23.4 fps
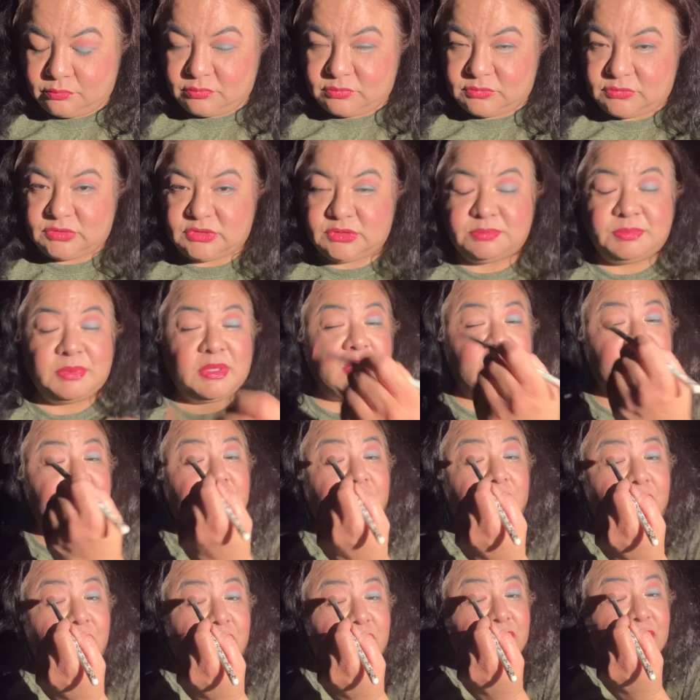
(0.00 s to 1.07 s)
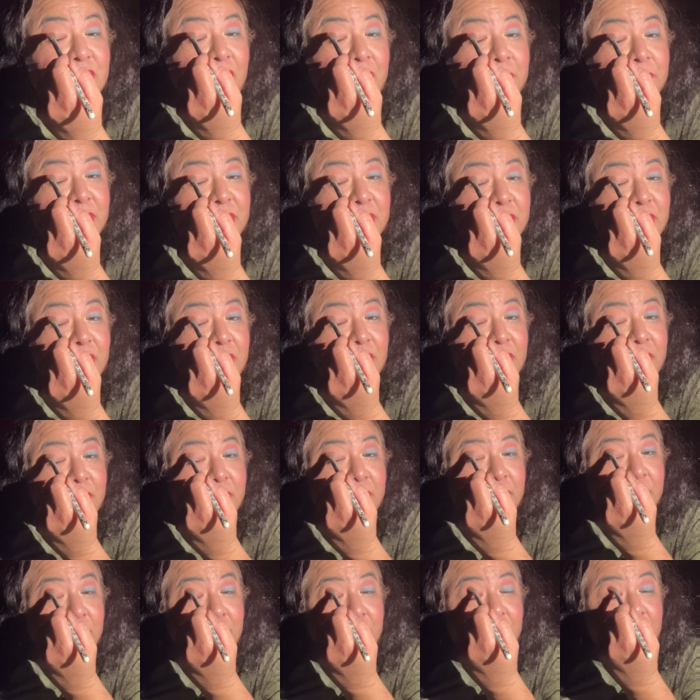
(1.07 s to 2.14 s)
Spends a lot of time in
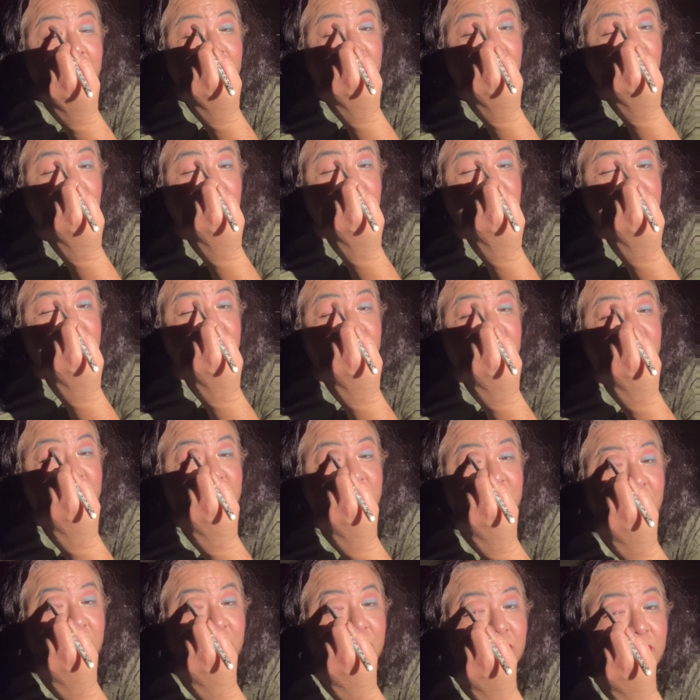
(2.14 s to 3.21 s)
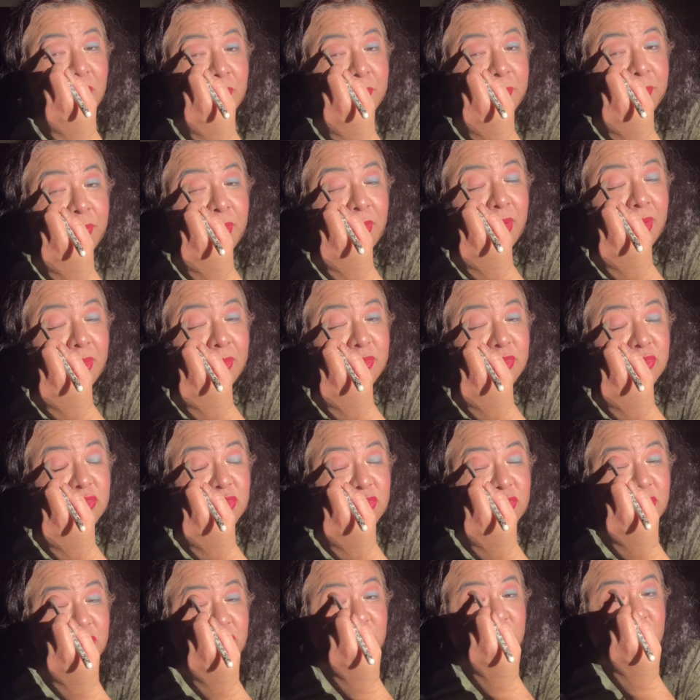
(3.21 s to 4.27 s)
there. I'm gonna put Starcourt Mall, which
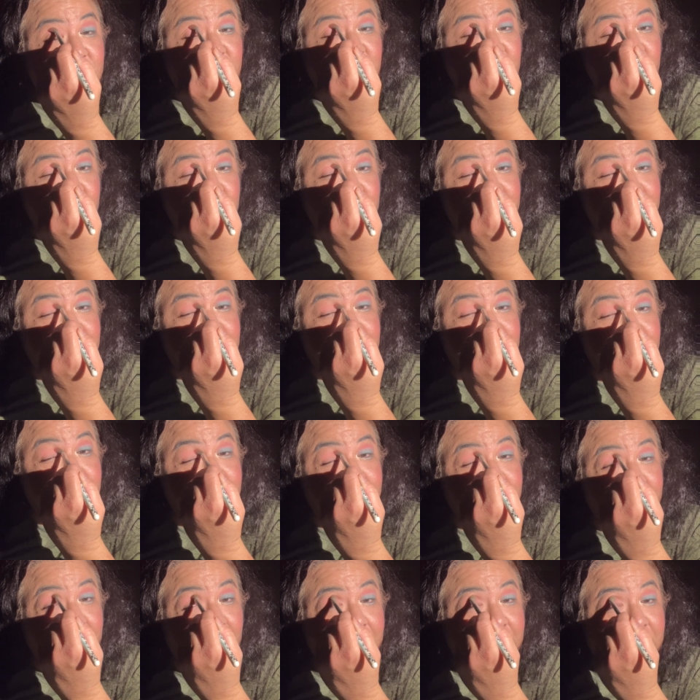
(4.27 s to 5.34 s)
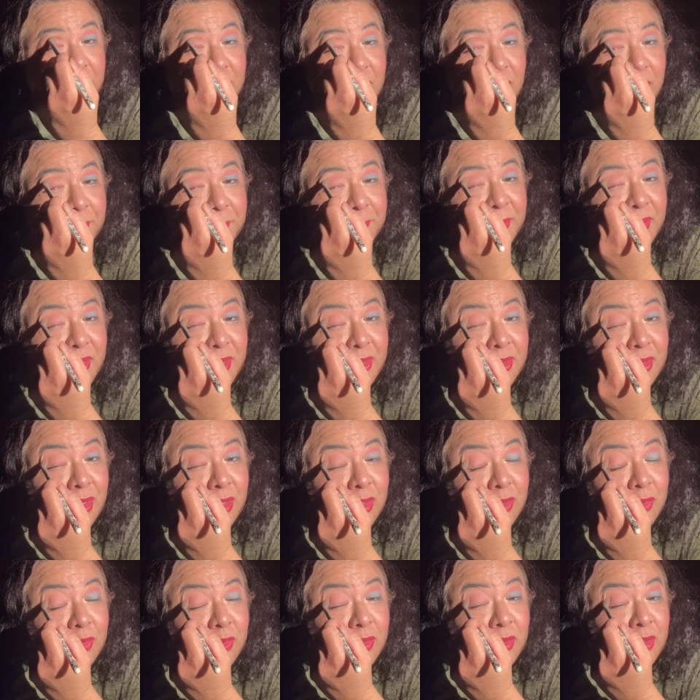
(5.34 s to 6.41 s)
is this cute bubblegum pink
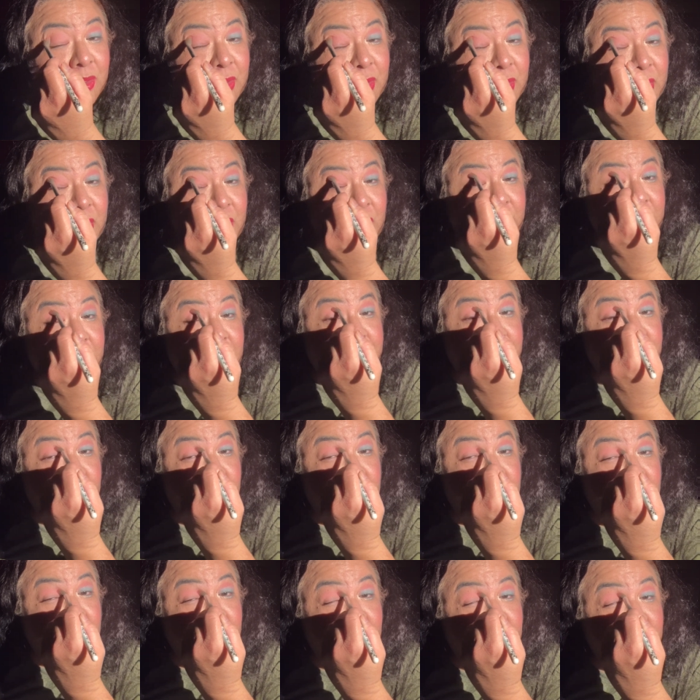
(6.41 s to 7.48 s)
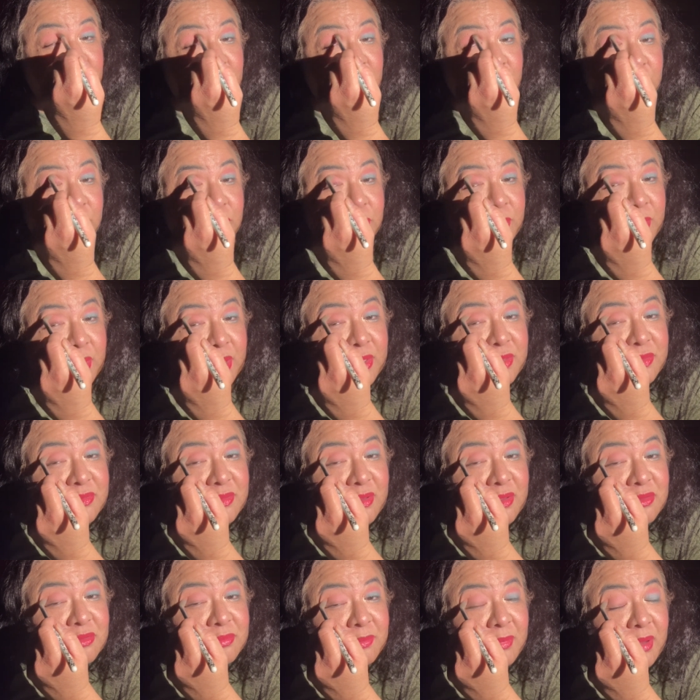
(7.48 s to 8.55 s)
color. I'm gonna put it on the crease
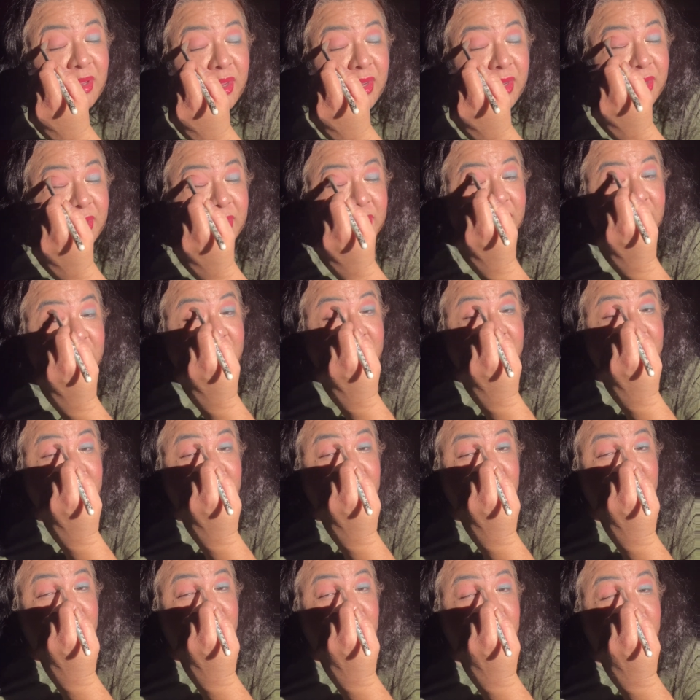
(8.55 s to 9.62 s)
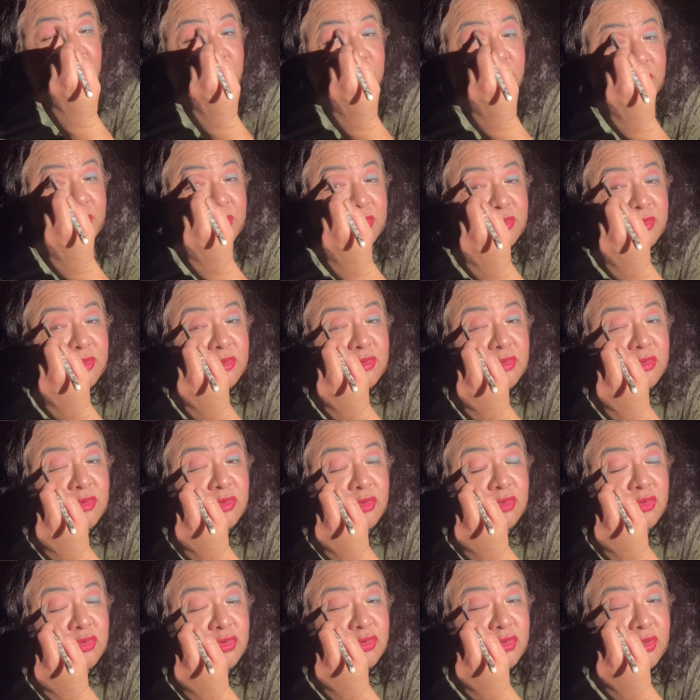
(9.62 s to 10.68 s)
as my
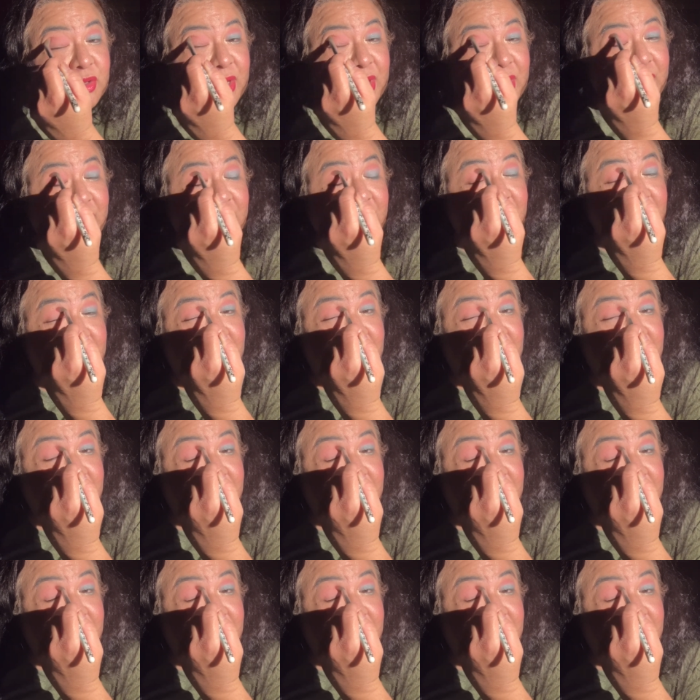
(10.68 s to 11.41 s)
transitional shade.